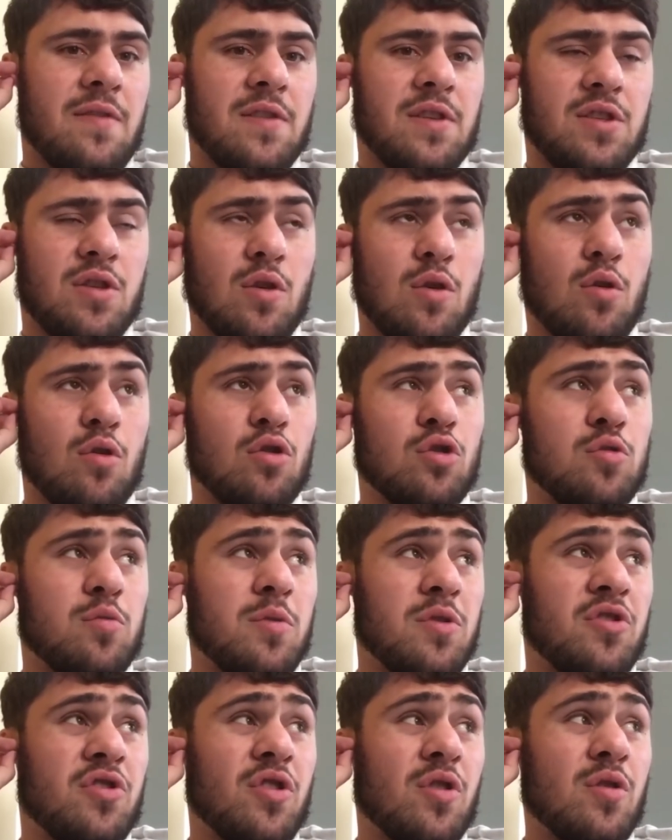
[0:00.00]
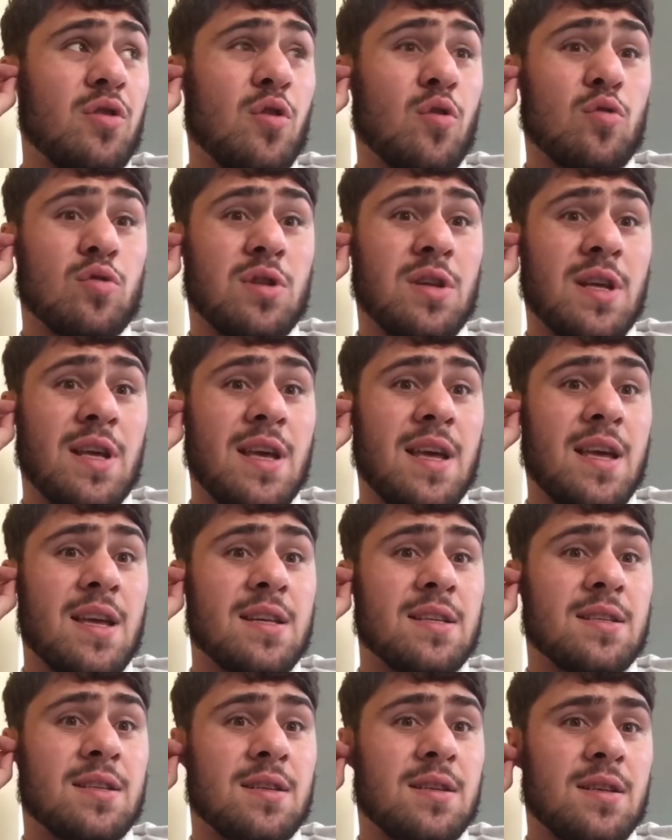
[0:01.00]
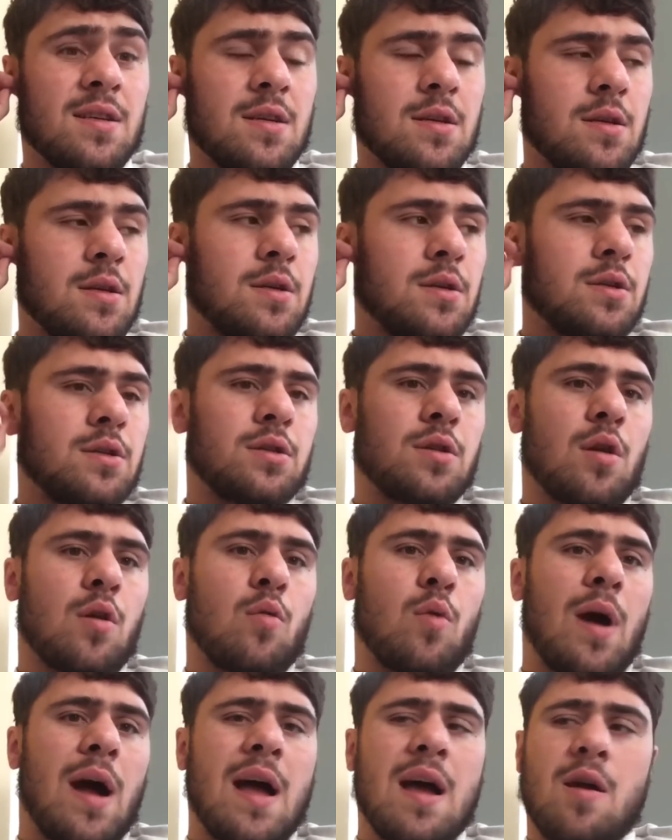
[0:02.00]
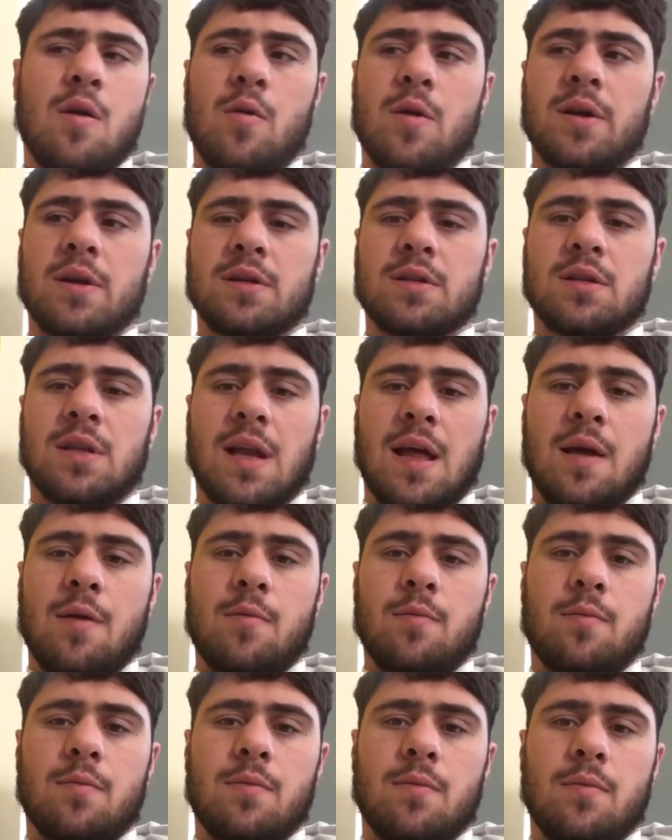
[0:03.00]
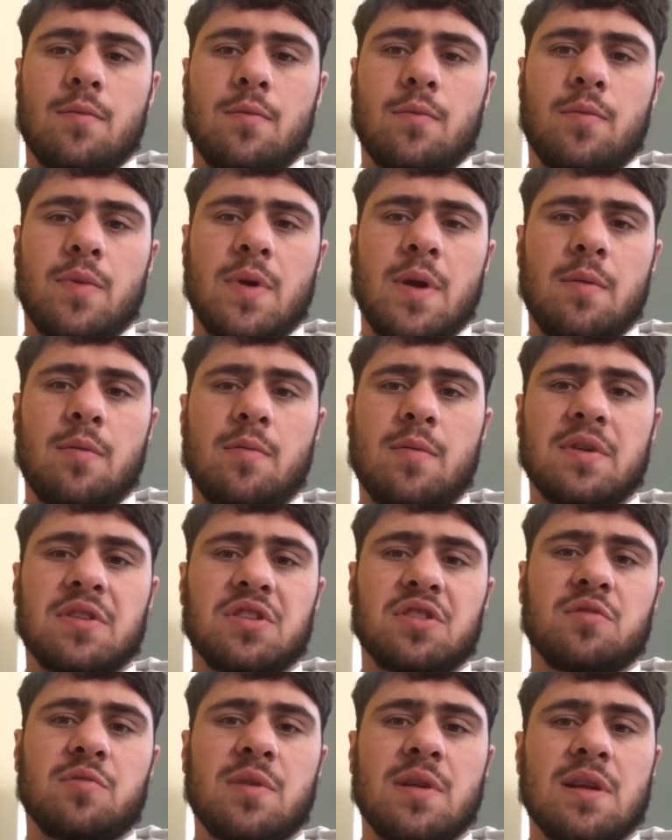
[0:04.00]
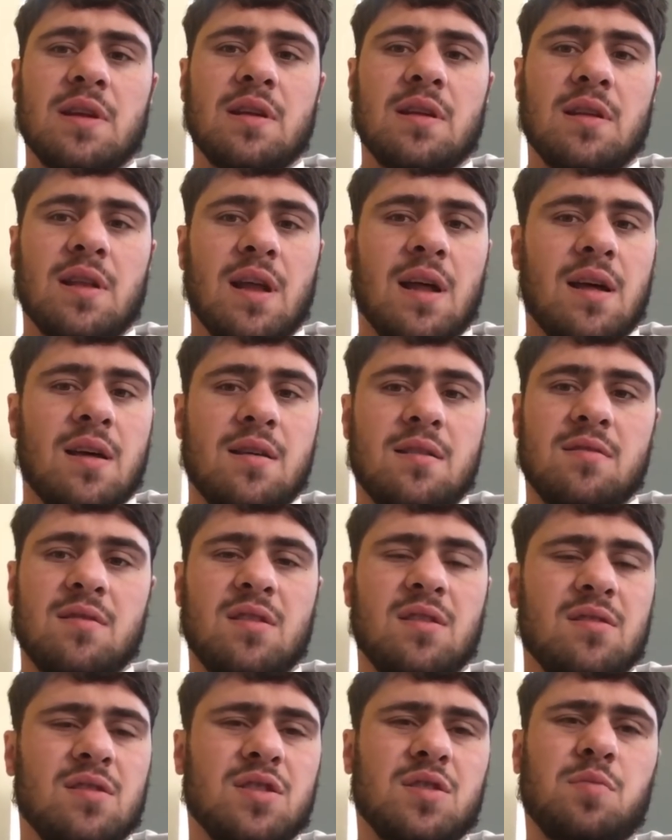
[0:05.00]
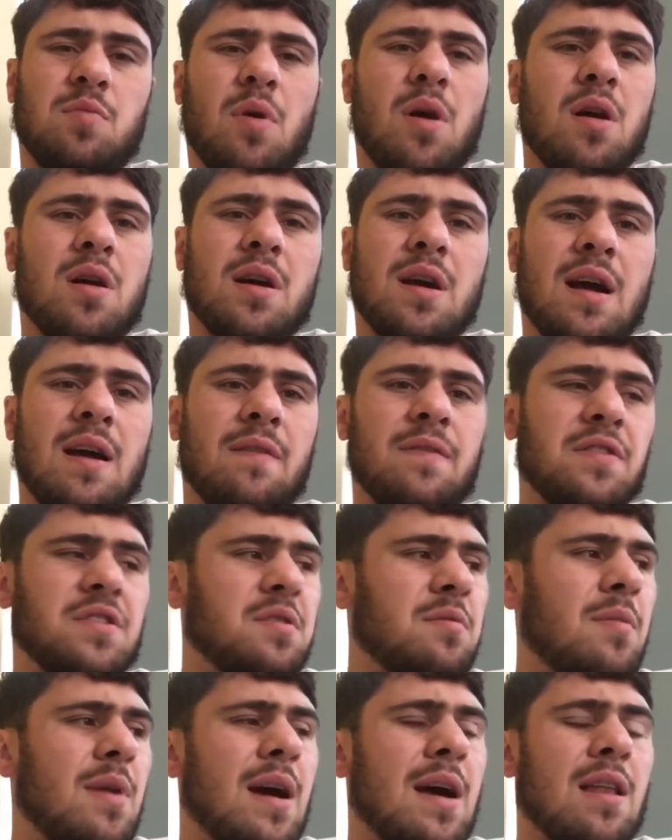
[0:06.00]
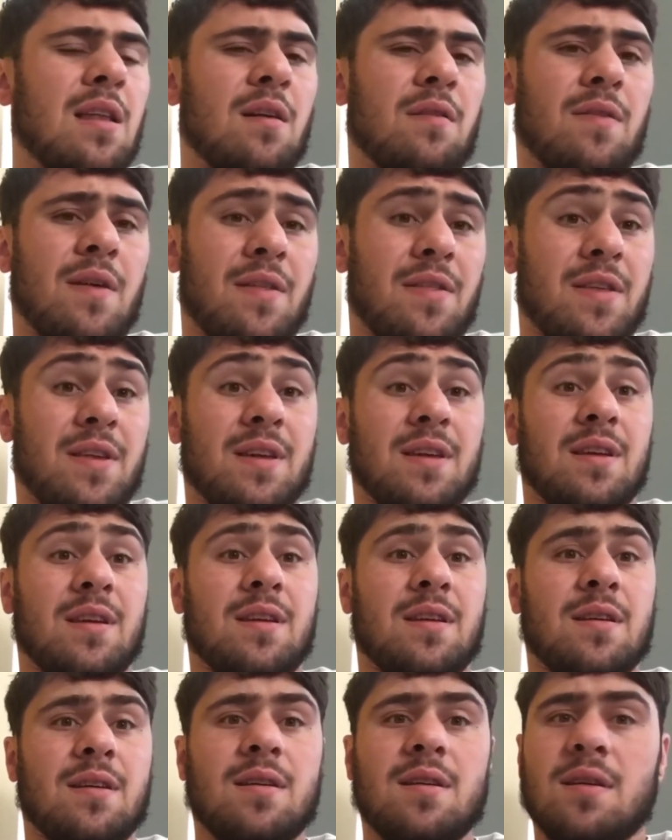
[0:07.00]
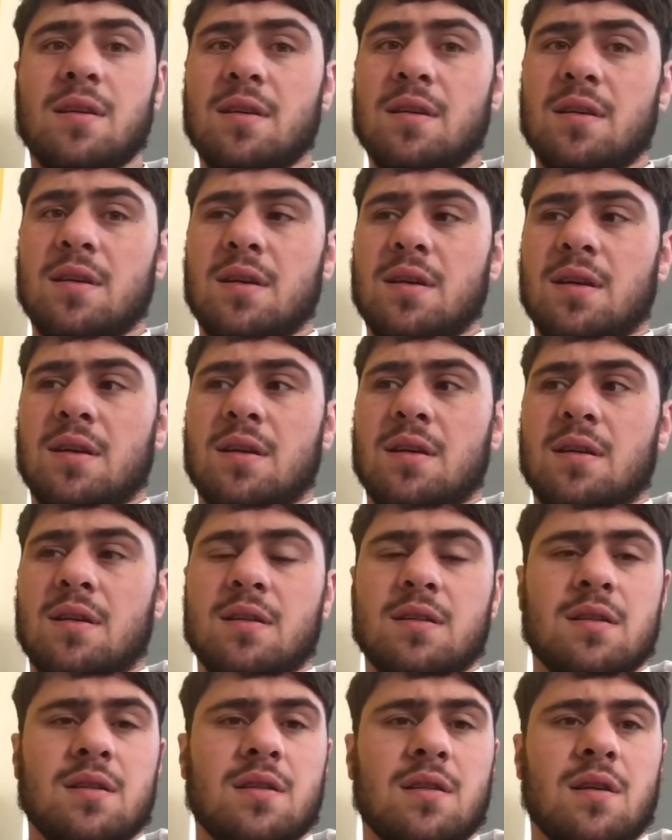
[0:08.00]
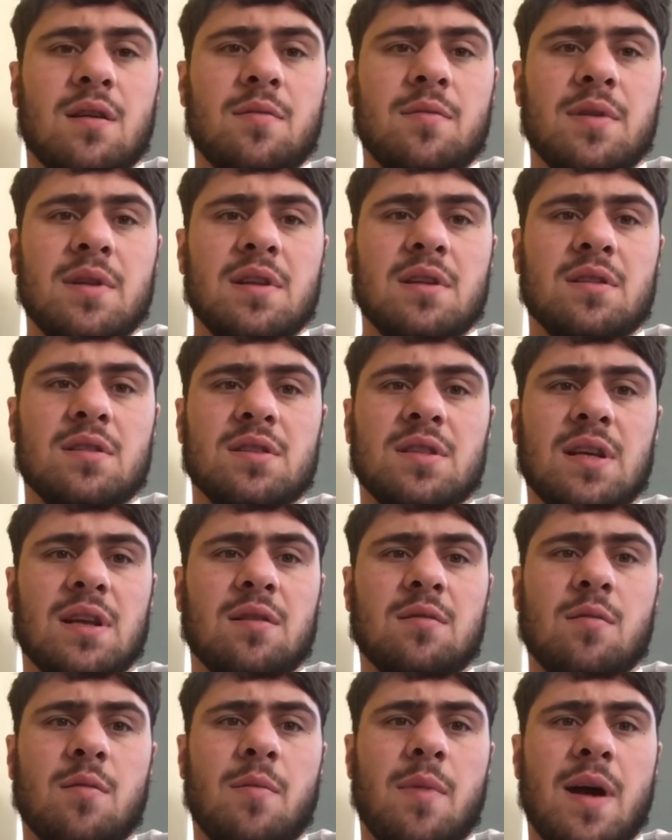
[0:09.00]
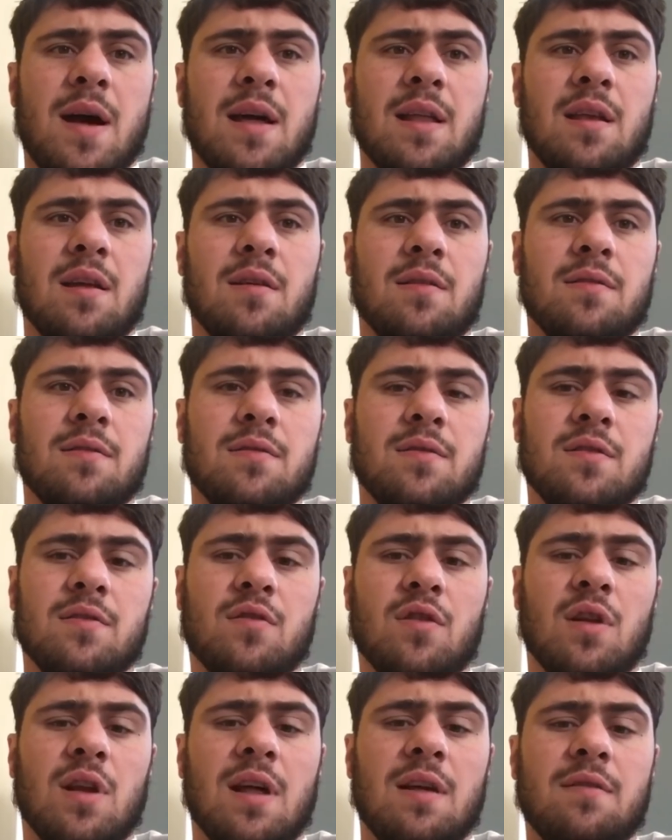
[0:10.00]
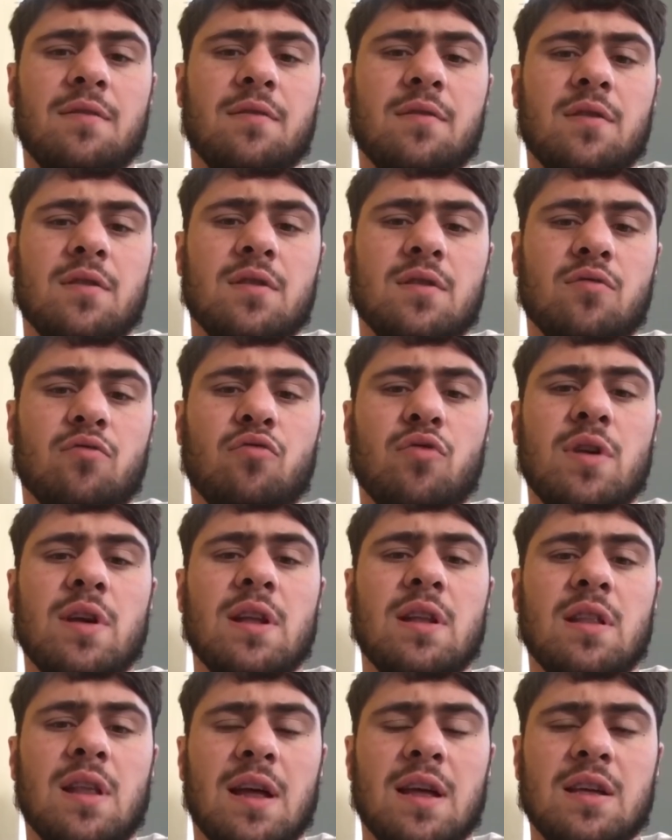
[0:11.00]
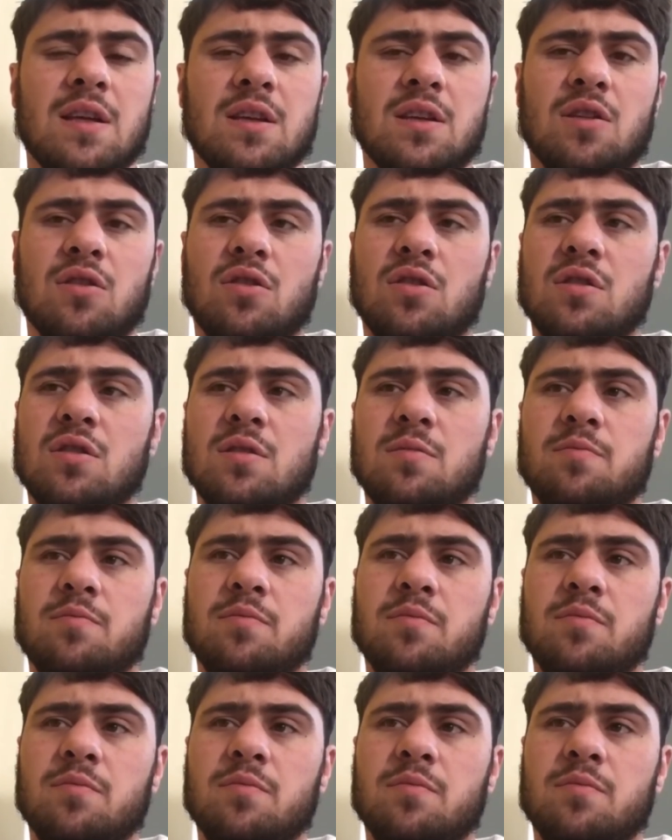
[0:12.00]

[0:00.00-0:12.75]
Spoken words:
if it's too good to be true, usually it is. So I always like people message me like you can spot a catfish a mile off. I think, you know what I mean? You can tell them a mile off. They've got like the real like you look at